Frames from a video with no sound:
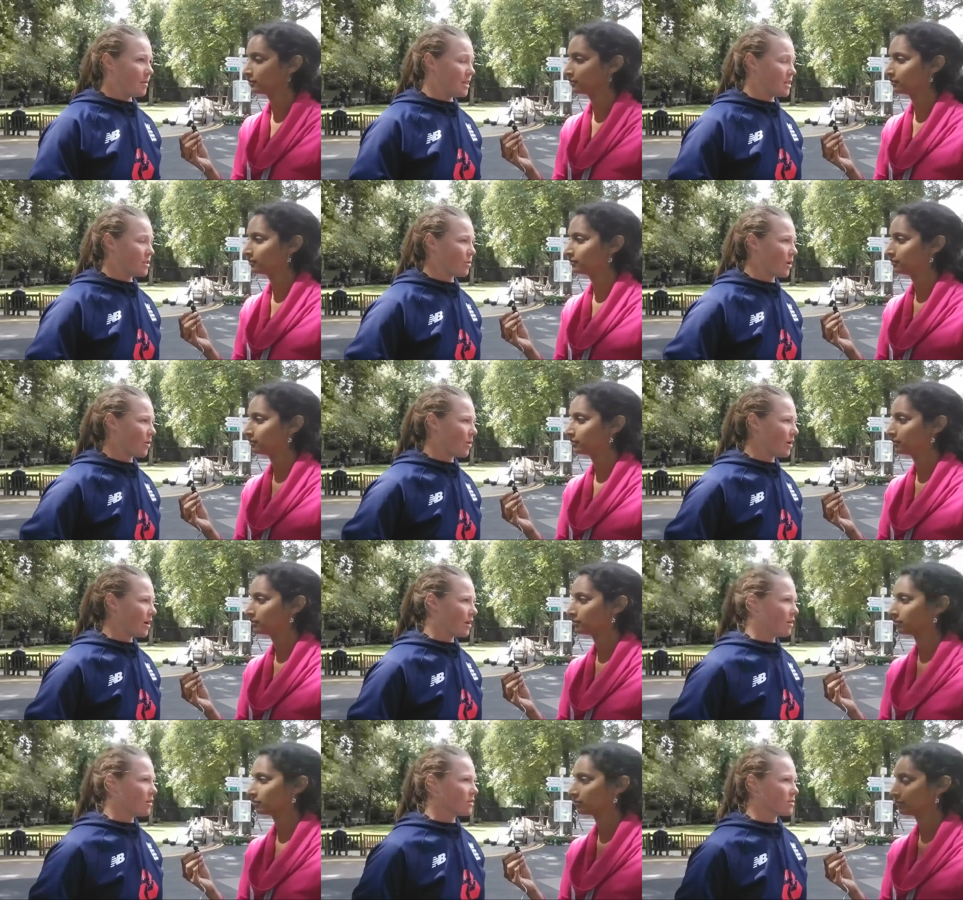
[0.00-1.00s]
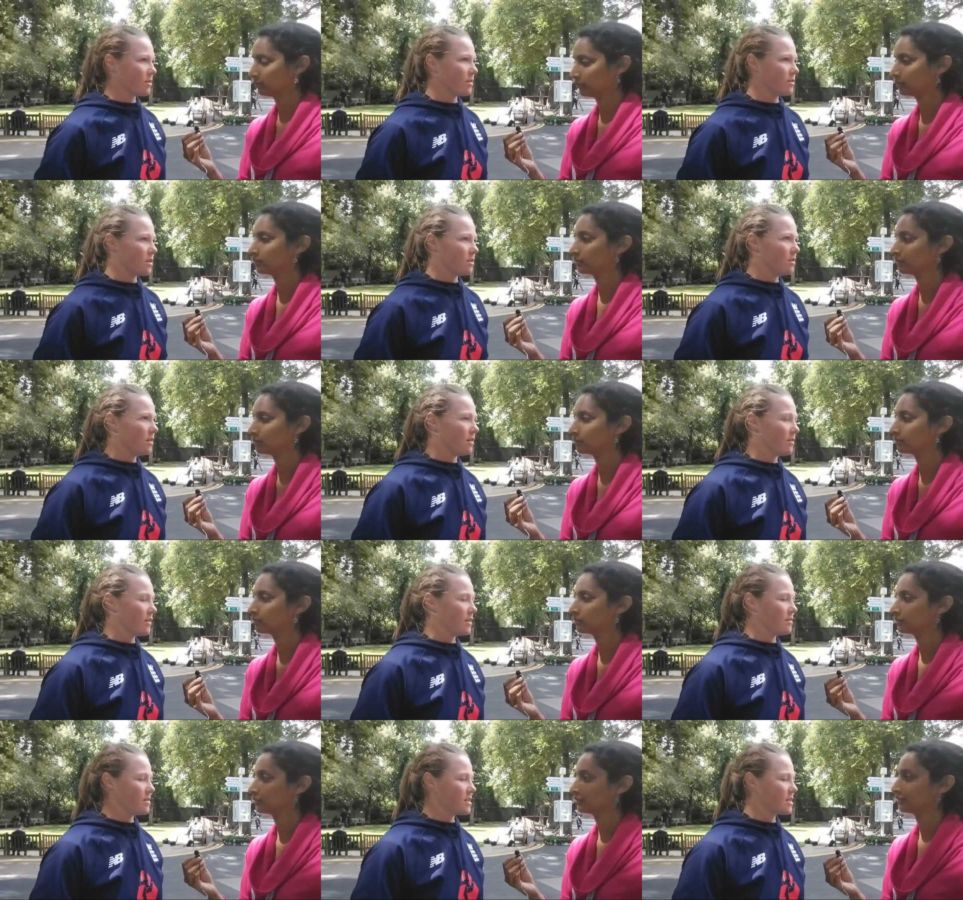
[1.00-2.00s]
Speaker 1: it swung quite a lot. So I was like,
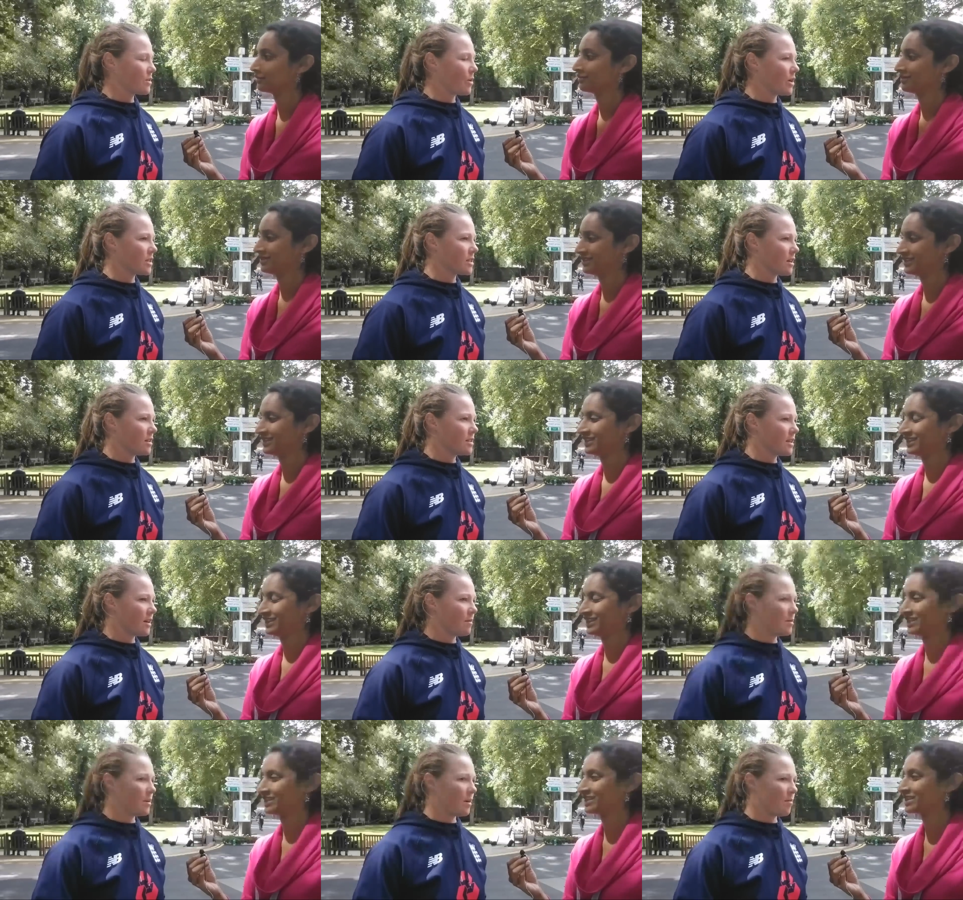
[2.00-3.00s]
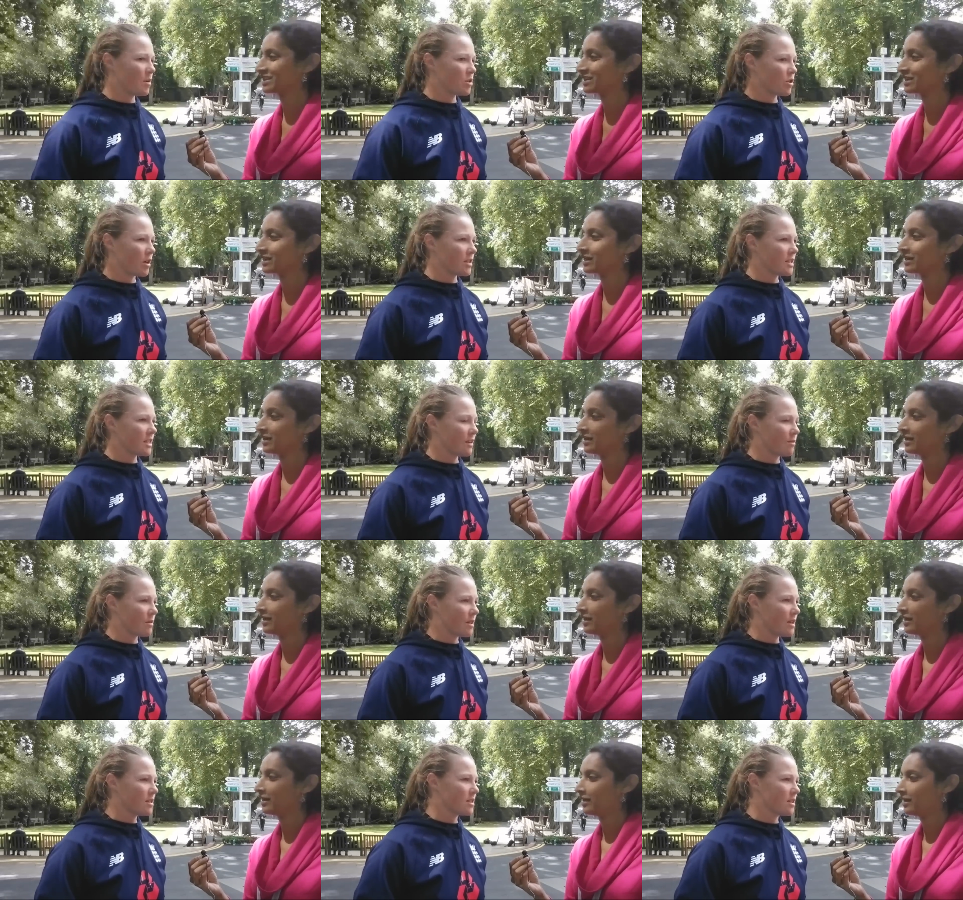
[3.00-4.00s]
oh, it's quite exciting. I'm going to try and stick
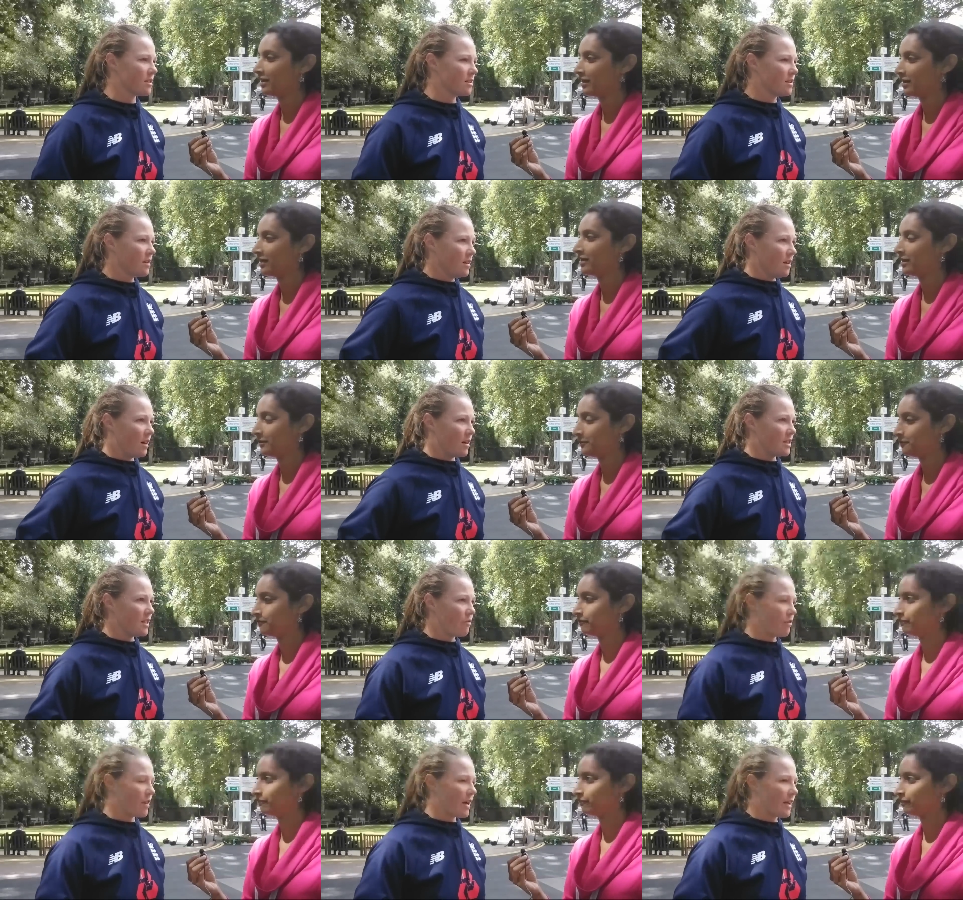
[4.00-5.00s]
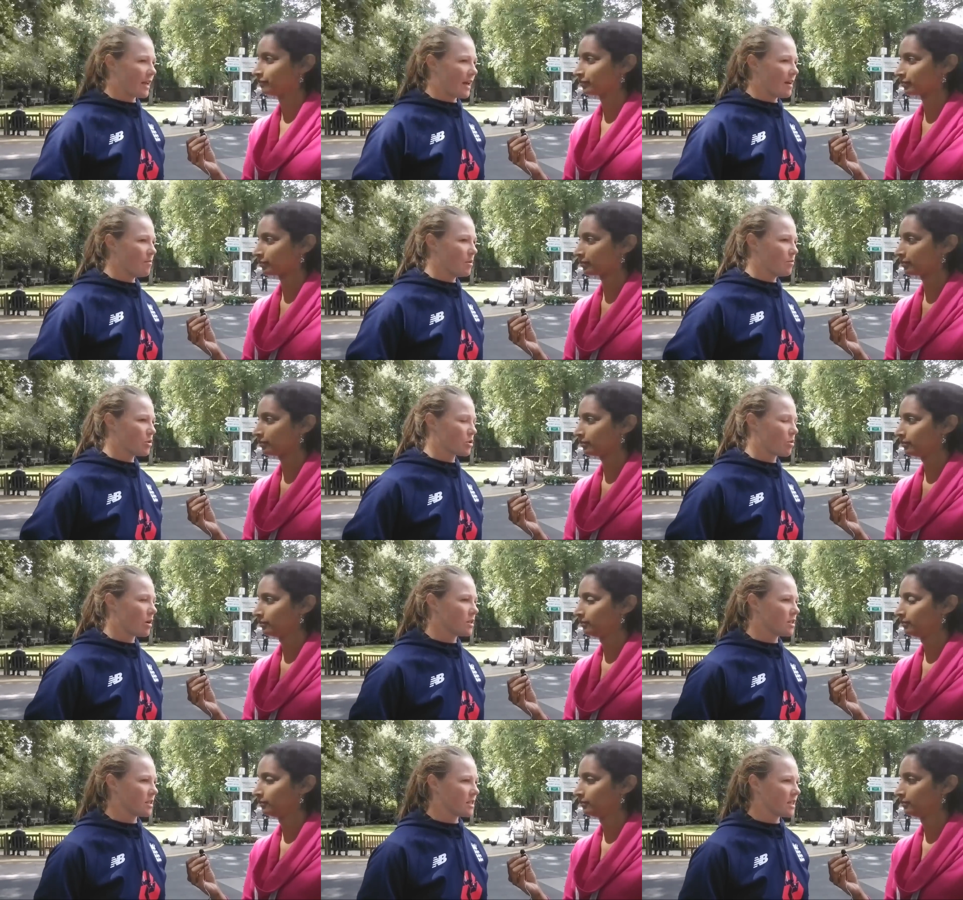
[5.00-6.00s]
with this, and I did for that game and was
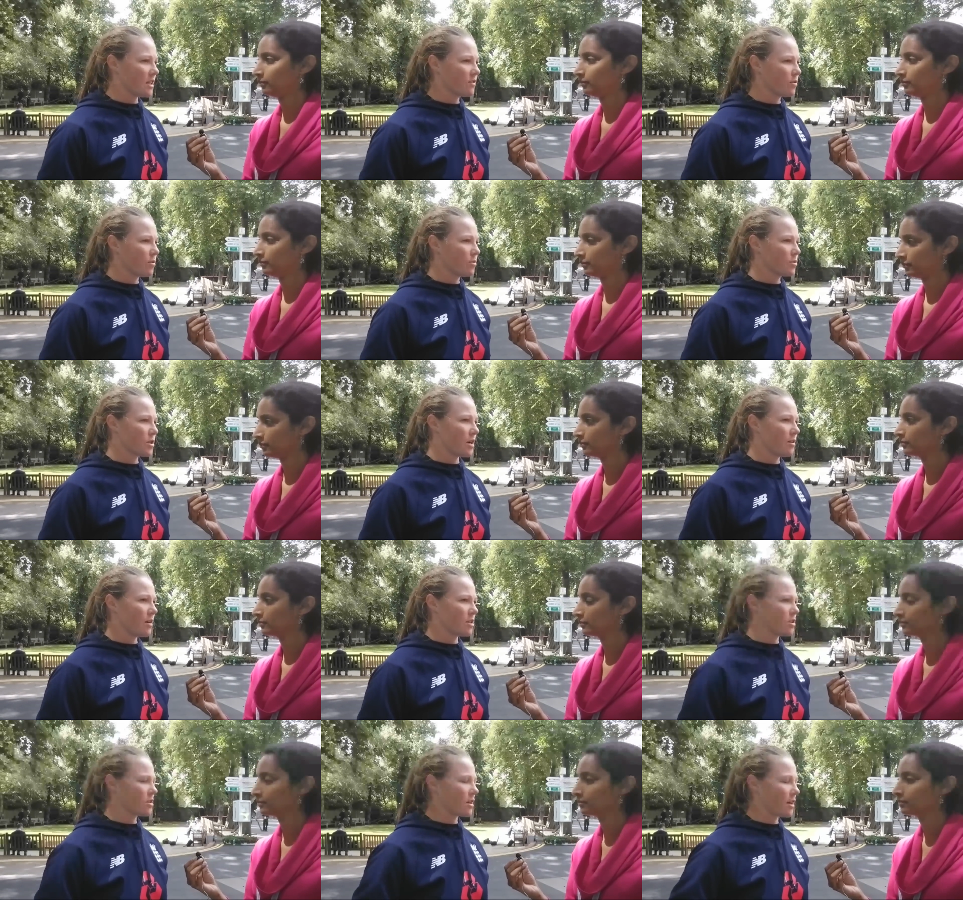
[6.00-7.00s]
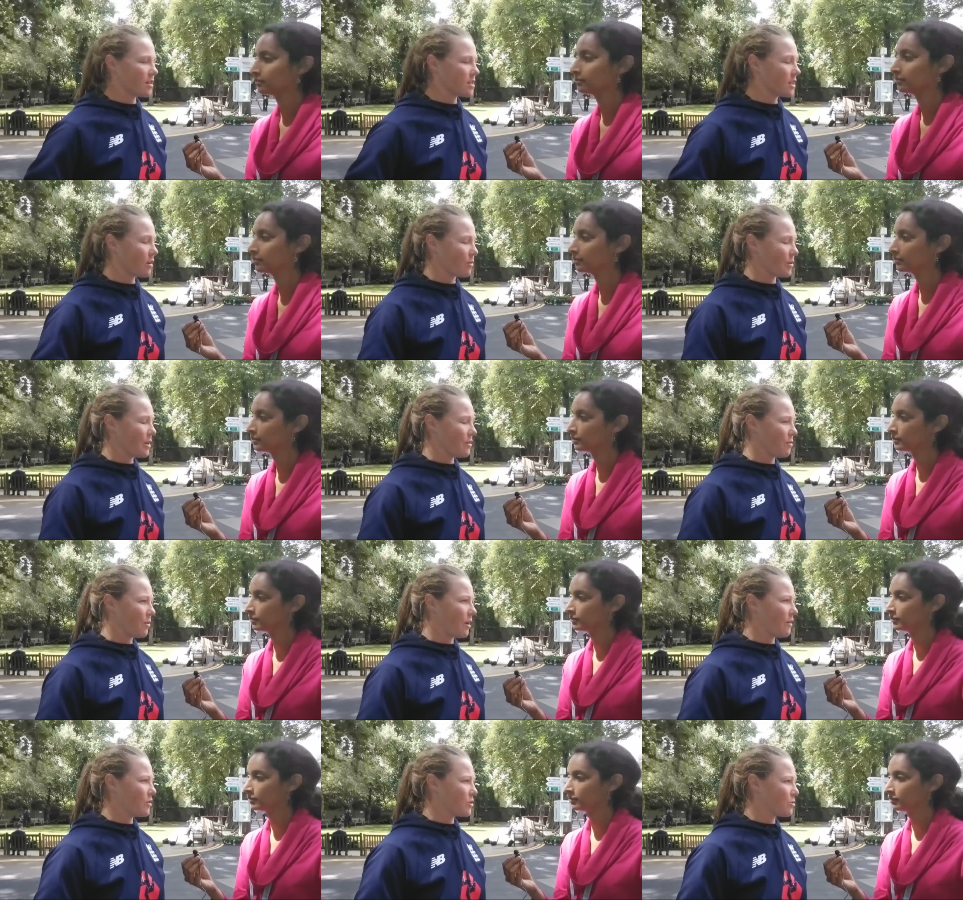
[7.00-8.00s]
quite successful. So I just kind of stuck with it
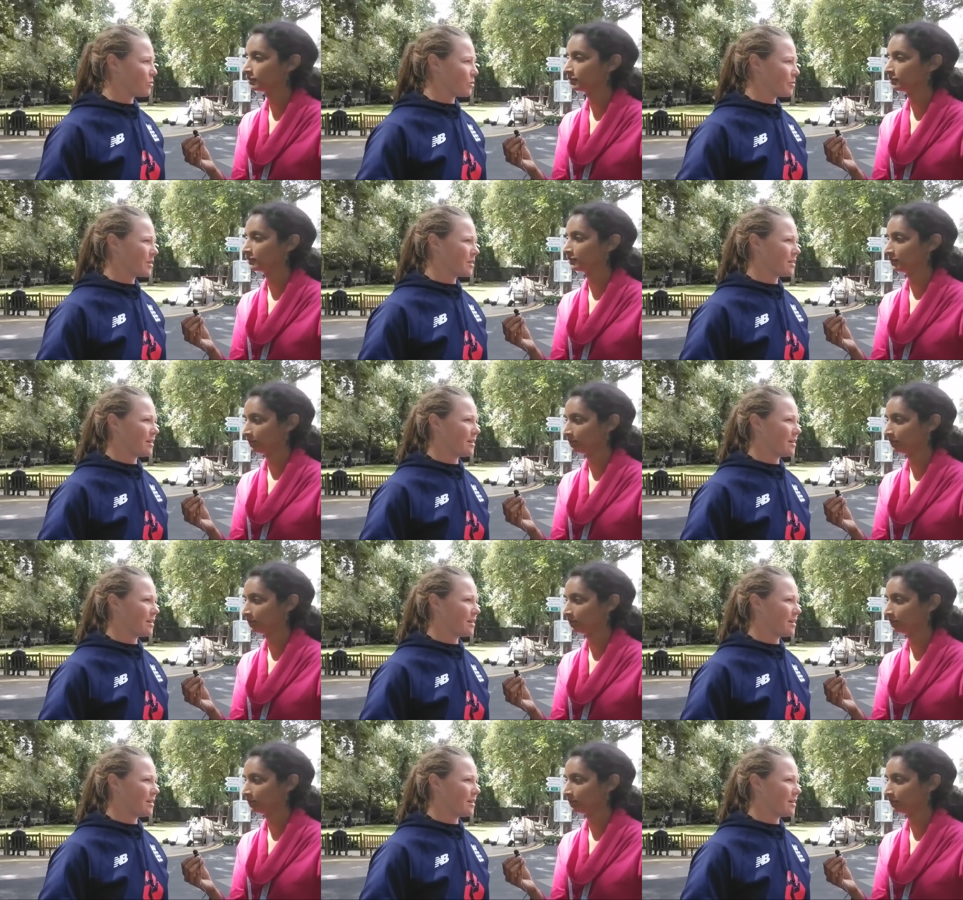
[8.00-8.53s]
throughout the tournament,